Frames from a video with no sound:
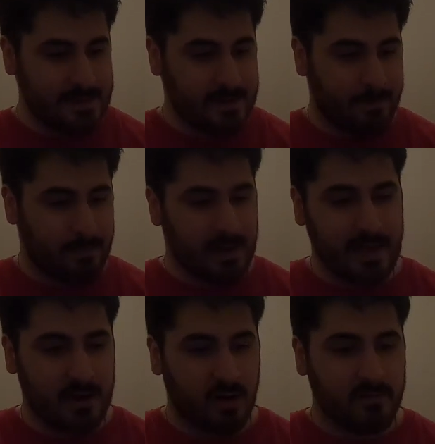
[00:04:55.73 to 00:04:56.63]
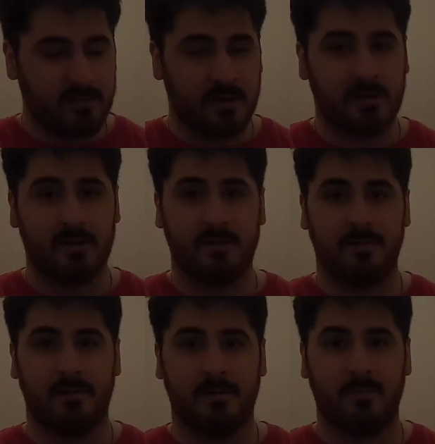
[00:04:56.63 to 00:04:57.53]
the playoffs.
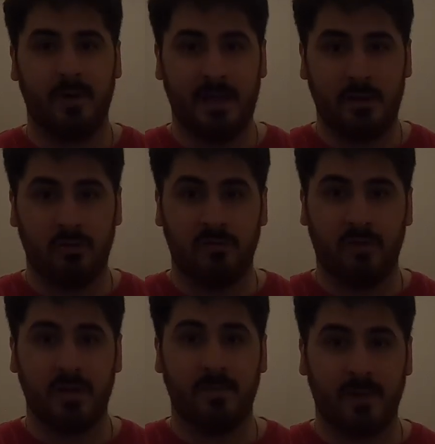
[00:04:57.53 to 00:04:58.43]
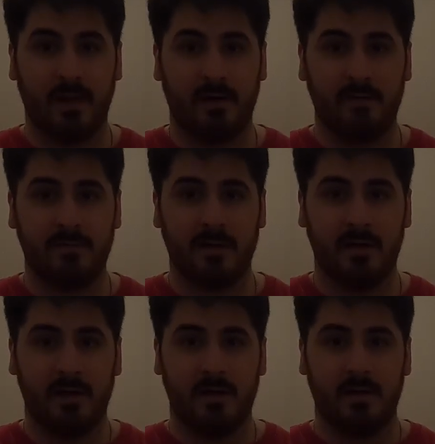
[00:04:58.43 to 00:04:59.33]
We need to avoid the playoffs
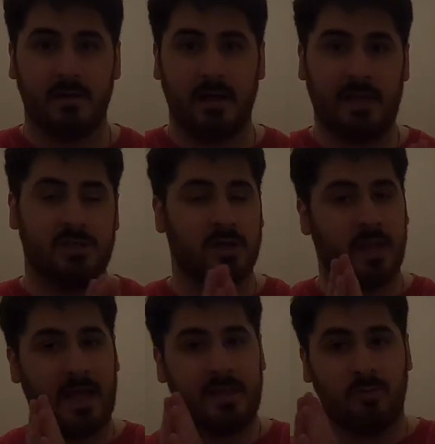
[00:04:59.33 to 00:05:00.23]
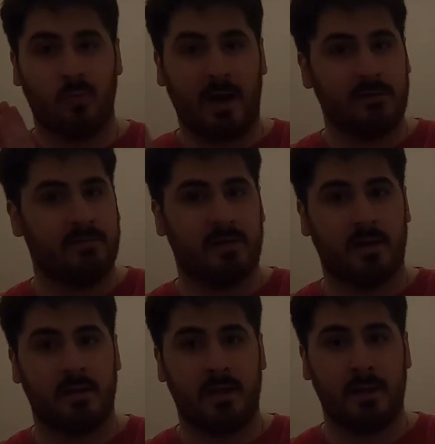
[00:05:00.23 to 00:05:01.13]
and just hit round of
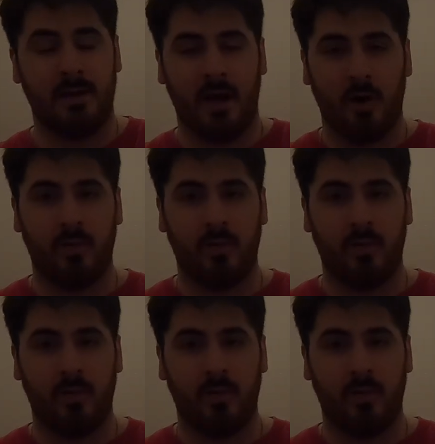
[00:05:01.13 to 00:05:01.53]
16.